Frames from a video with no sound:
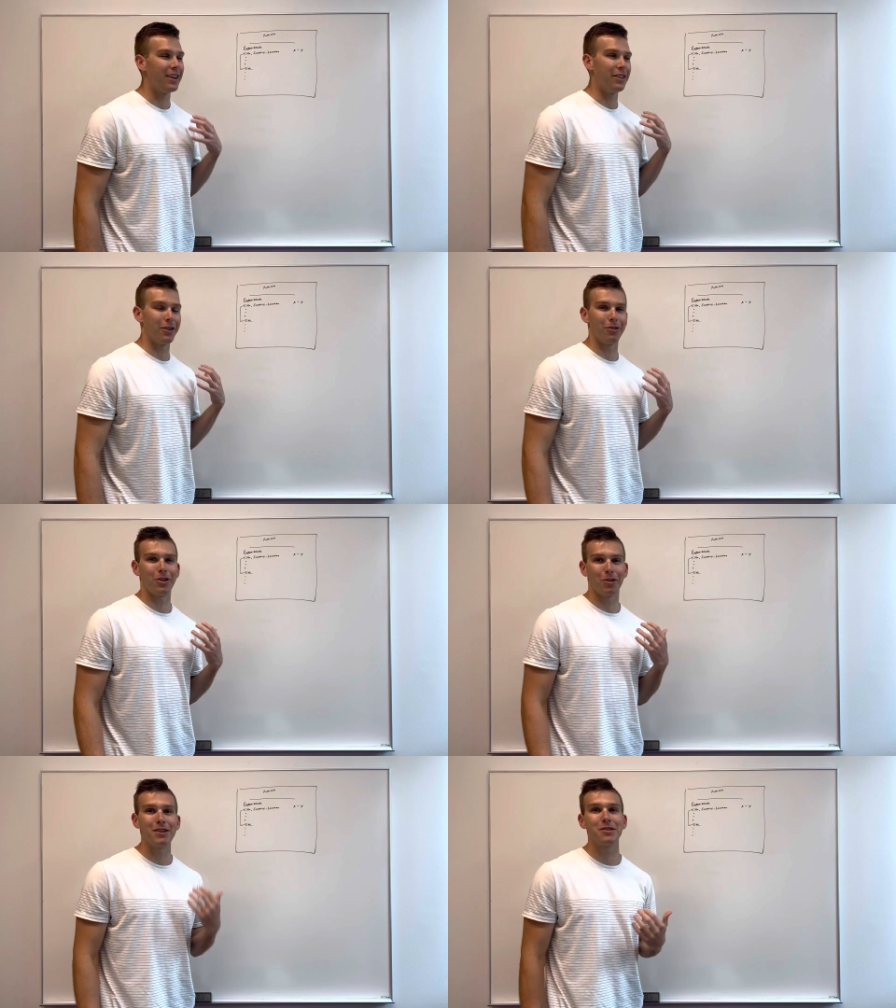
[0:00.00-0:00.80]
their
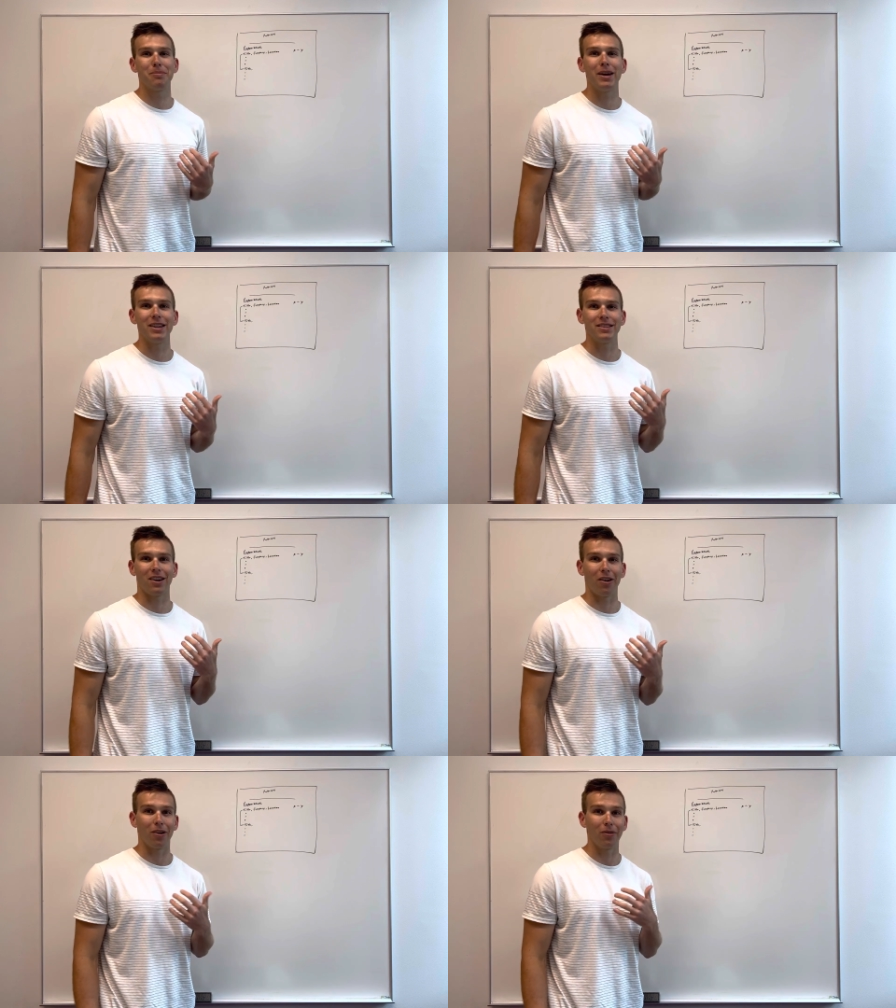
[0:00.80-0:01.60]
resumes
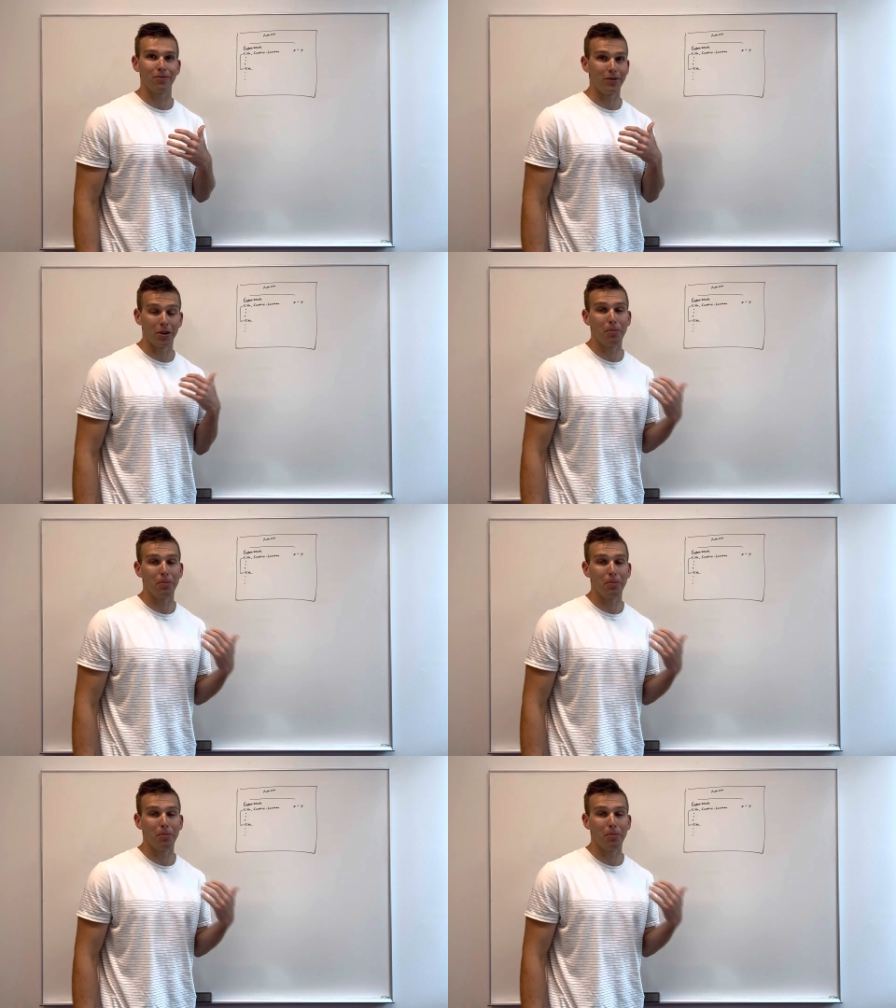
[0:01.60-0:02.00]
they're